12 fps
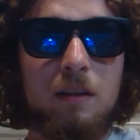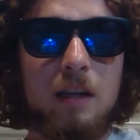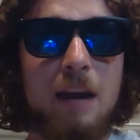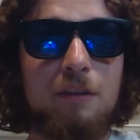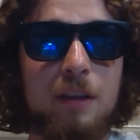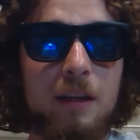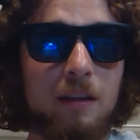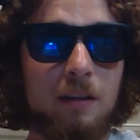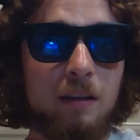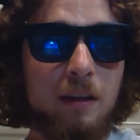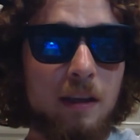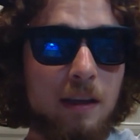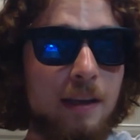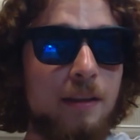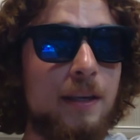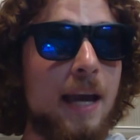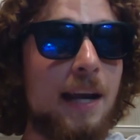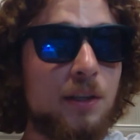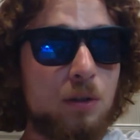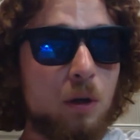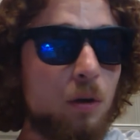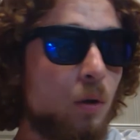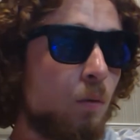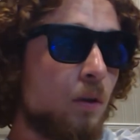Everything in the
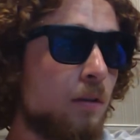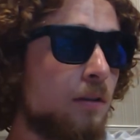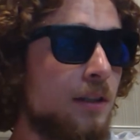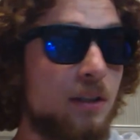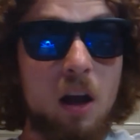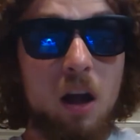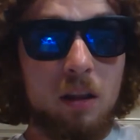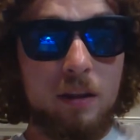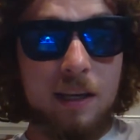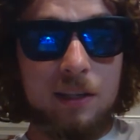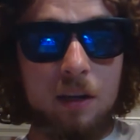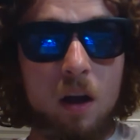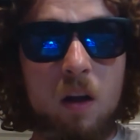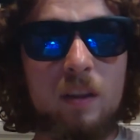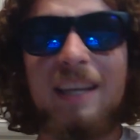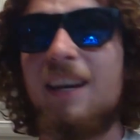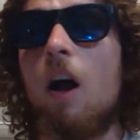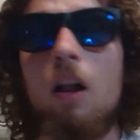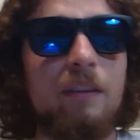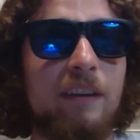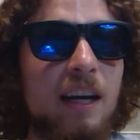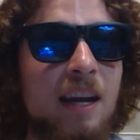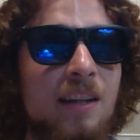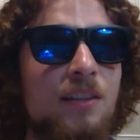external world is all in all of
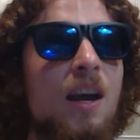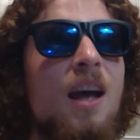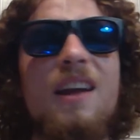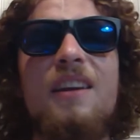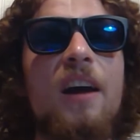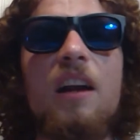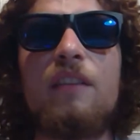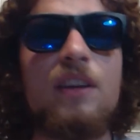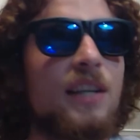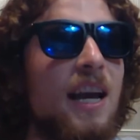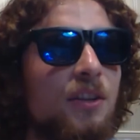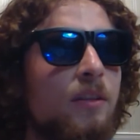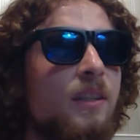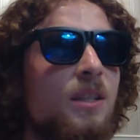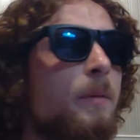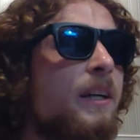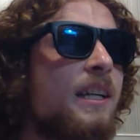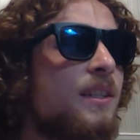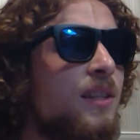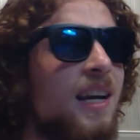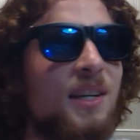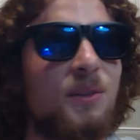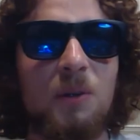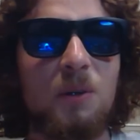our heads. None of us actually experience the
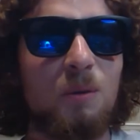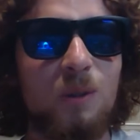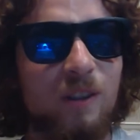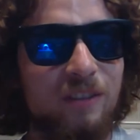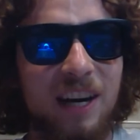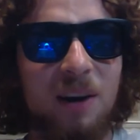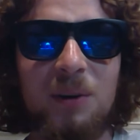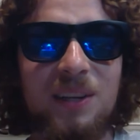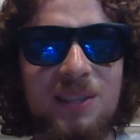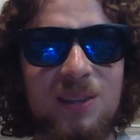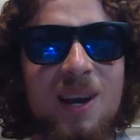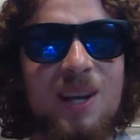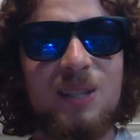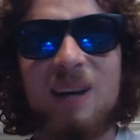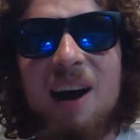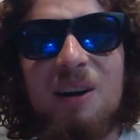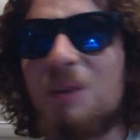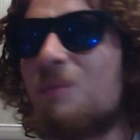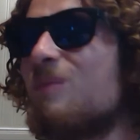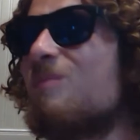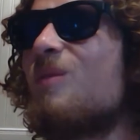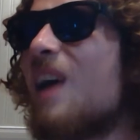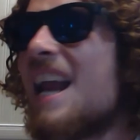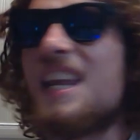external world for how it is. So how could
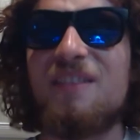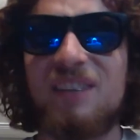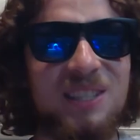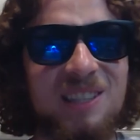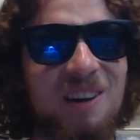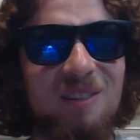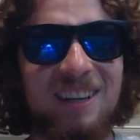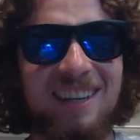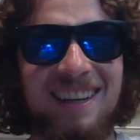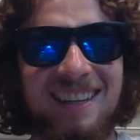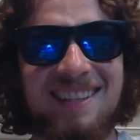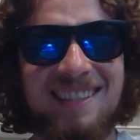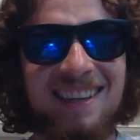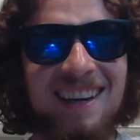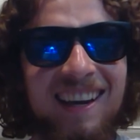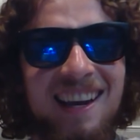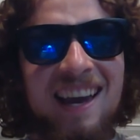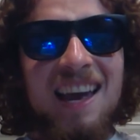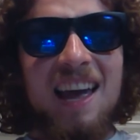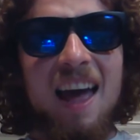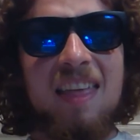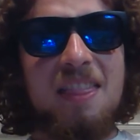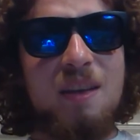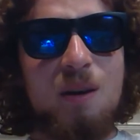any of us know what it is?
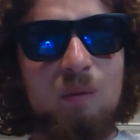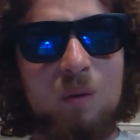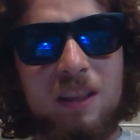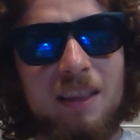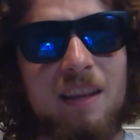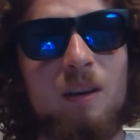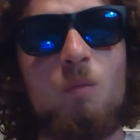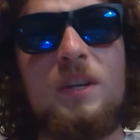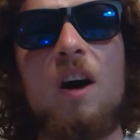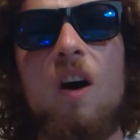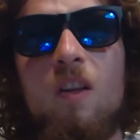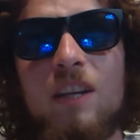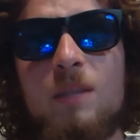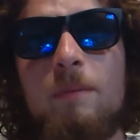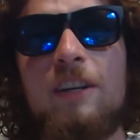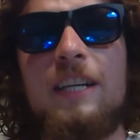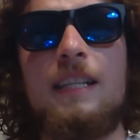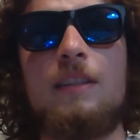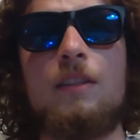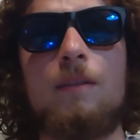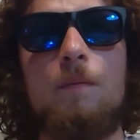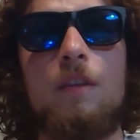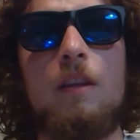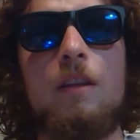What we all
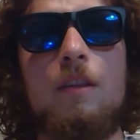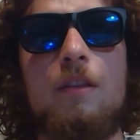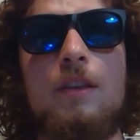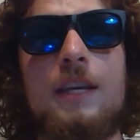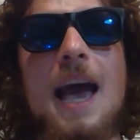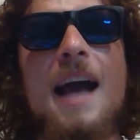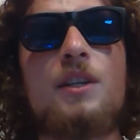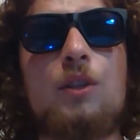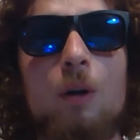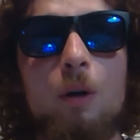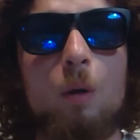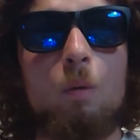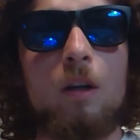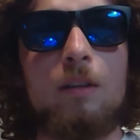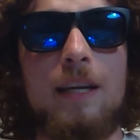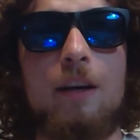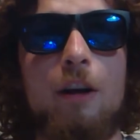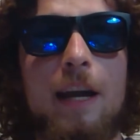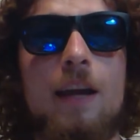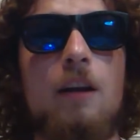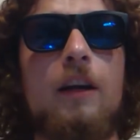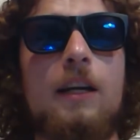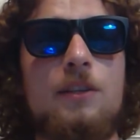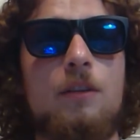experience, the external world in our head.
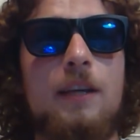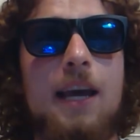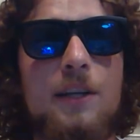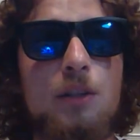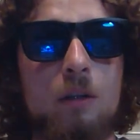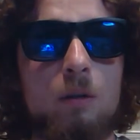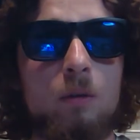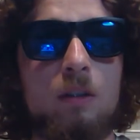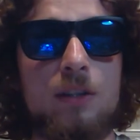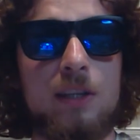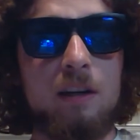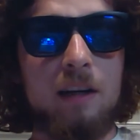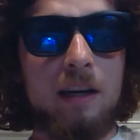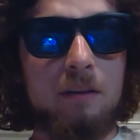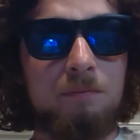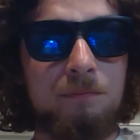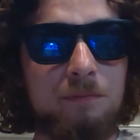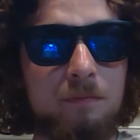All right, so the external world is in our head,